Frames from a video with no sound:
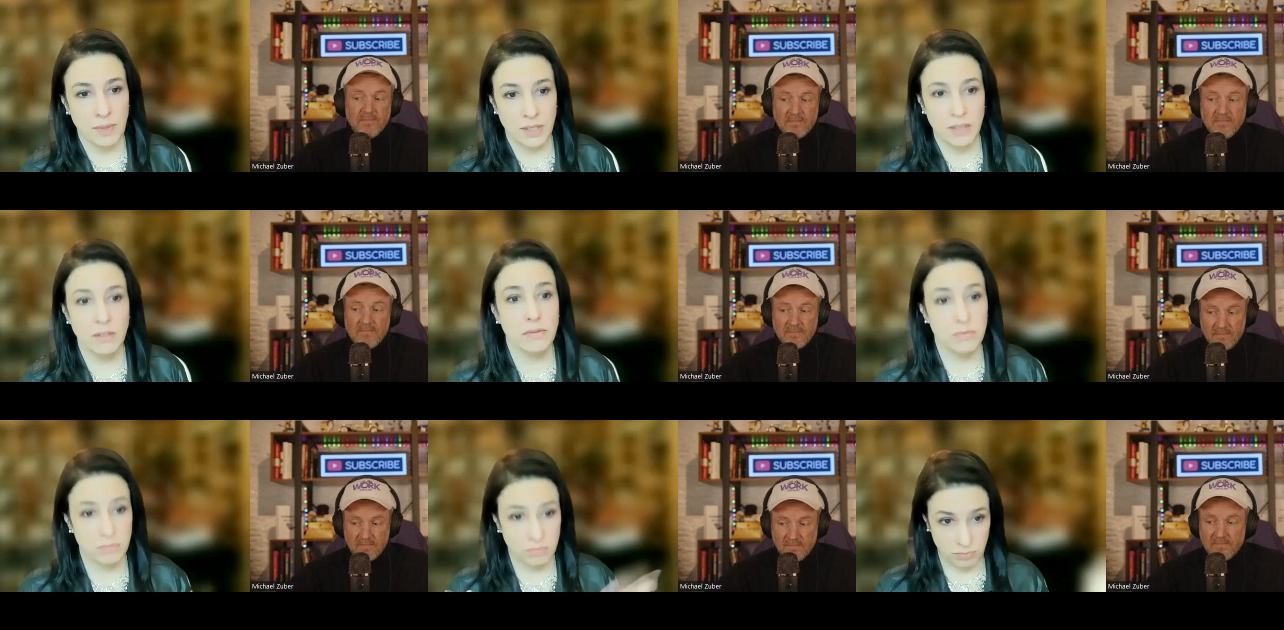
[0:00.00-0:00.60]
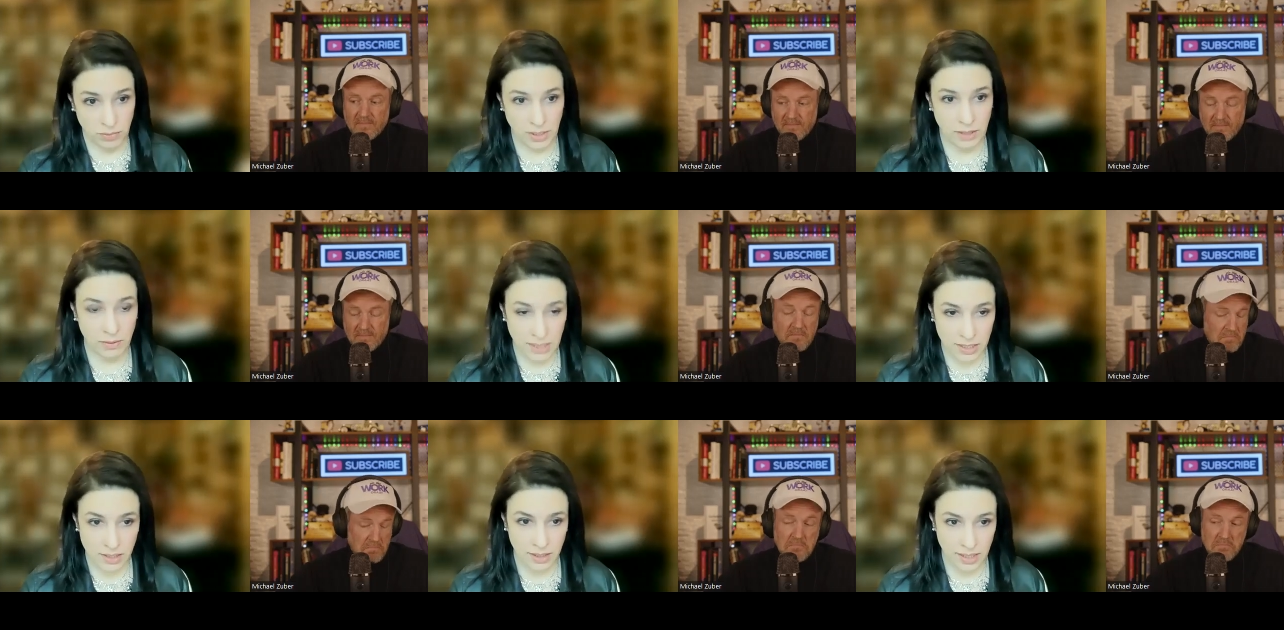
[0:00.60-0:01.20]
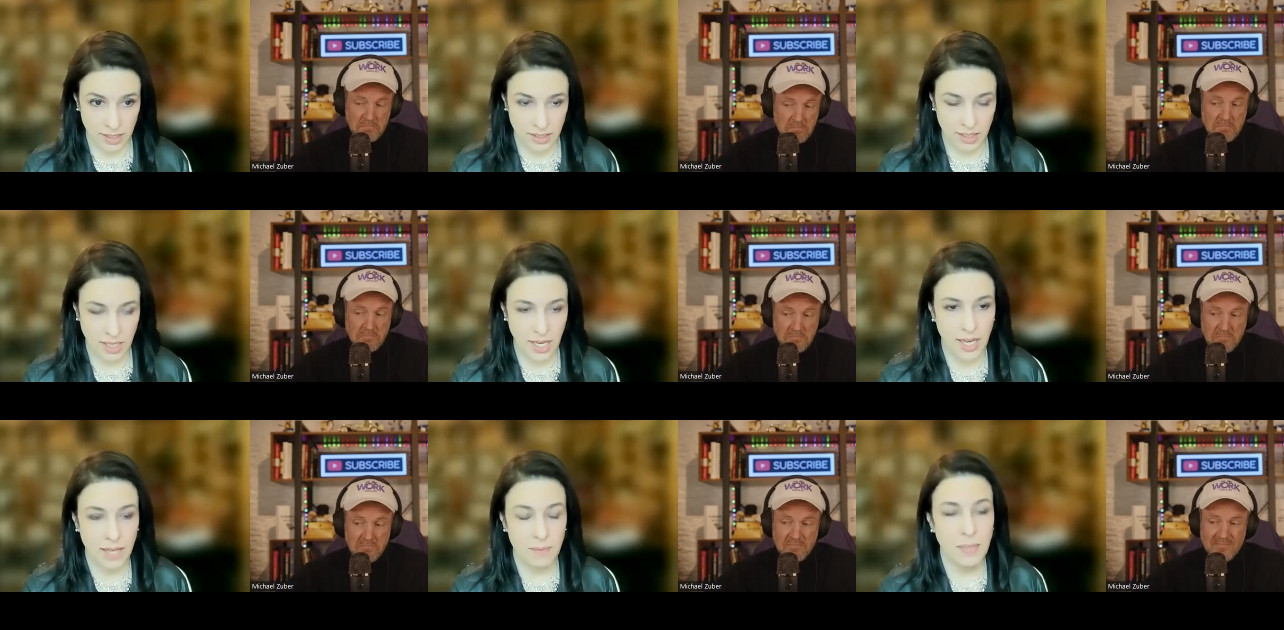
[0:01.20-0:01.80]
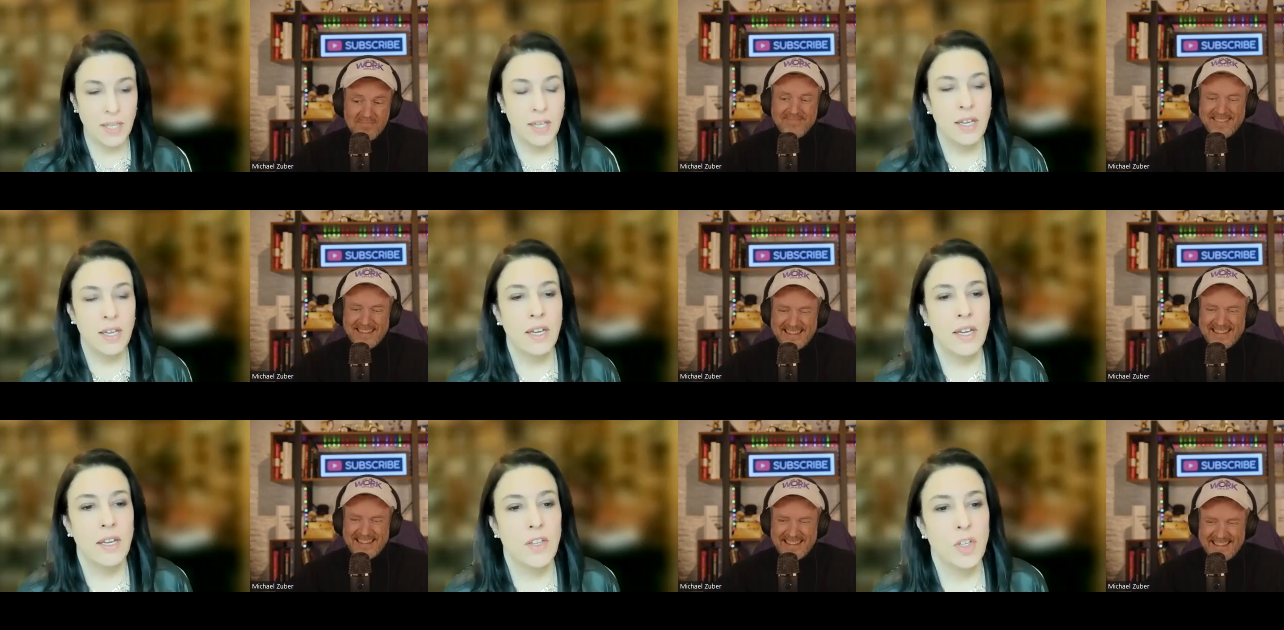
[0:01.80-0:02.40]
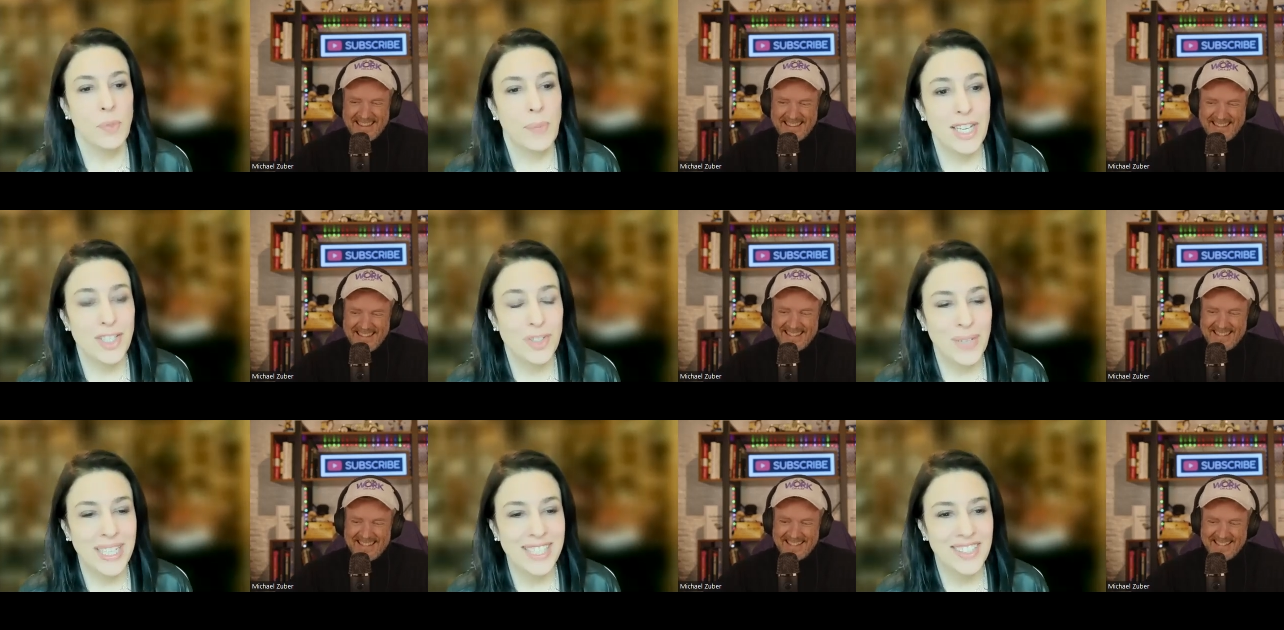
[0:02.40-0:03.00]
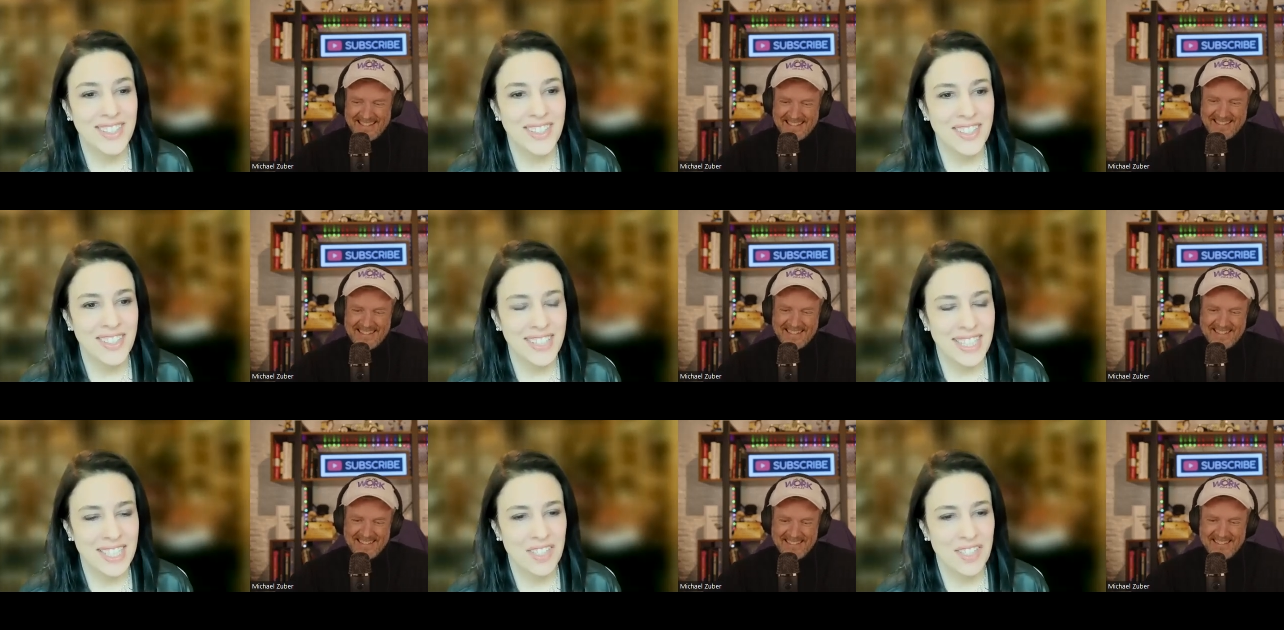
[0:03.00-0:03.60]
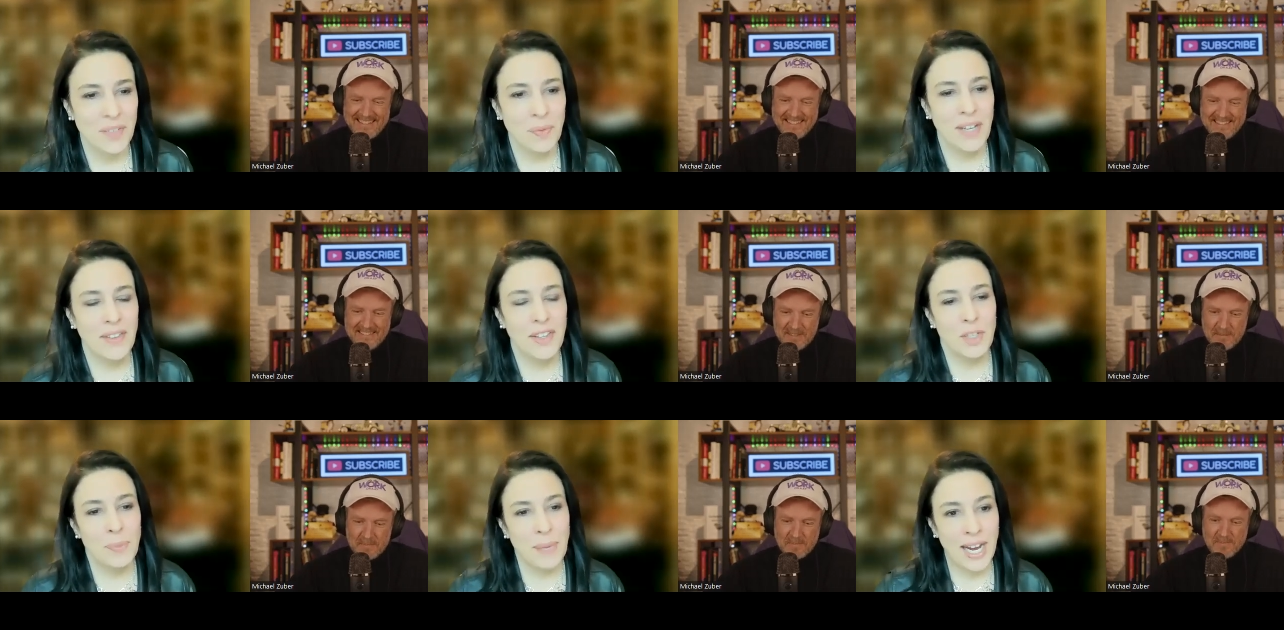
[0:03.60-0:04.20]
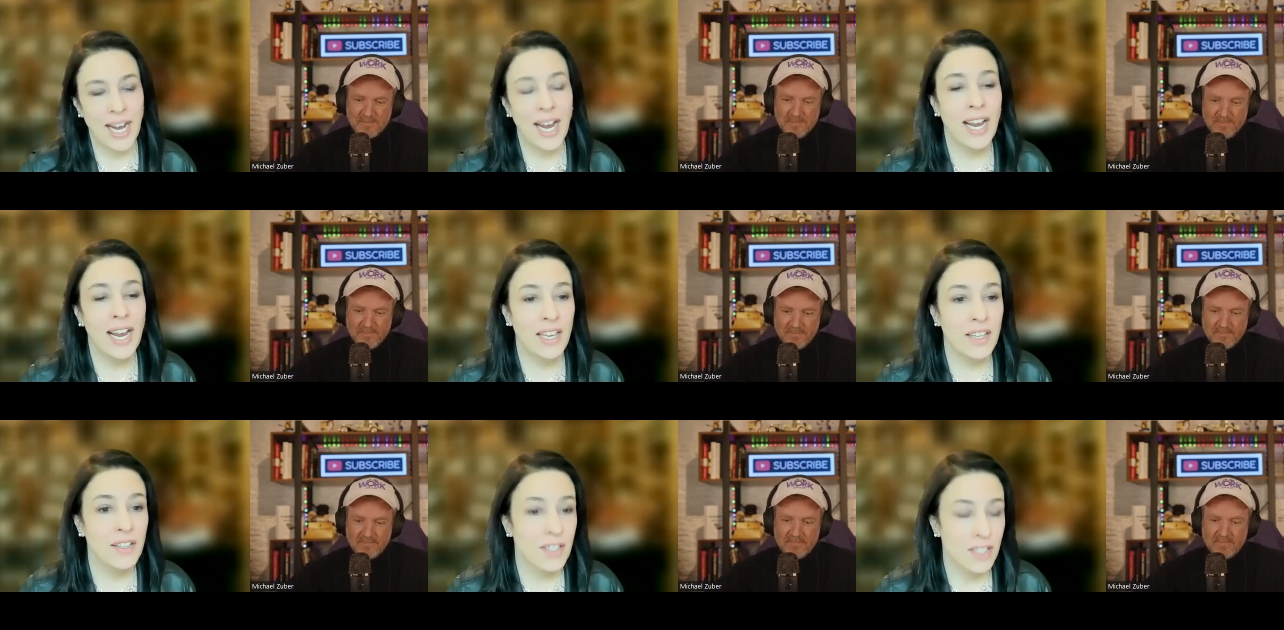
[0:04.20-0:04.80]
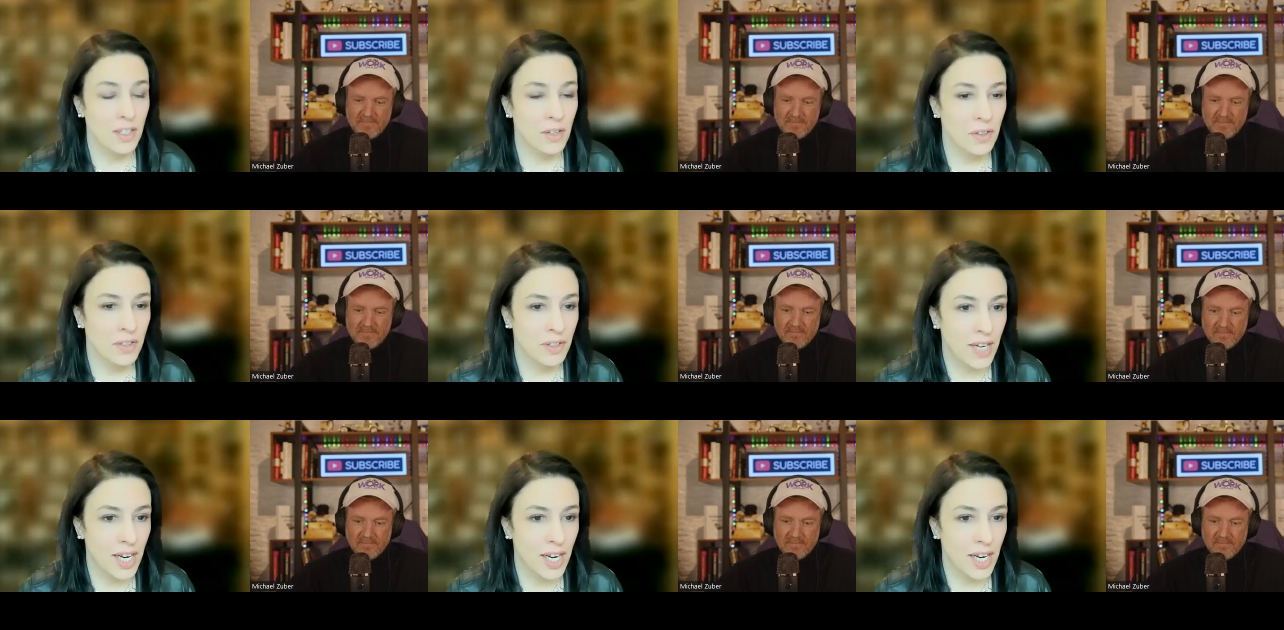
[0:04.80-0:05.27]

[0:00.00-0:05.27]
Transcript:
Speaker 1: you know, one rental at a time. Your best rental is the one that you buy as an owner